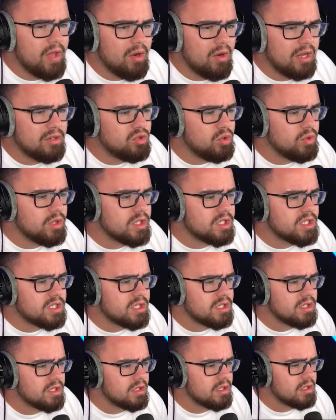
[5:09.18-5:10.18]
How do I do this?
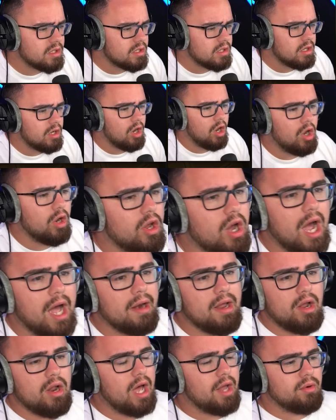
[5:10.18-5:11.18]
Oh no, I
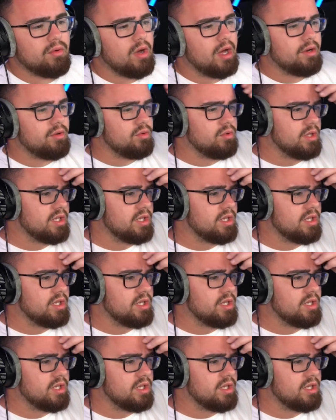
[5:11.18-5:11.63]
don't, I don't know how to do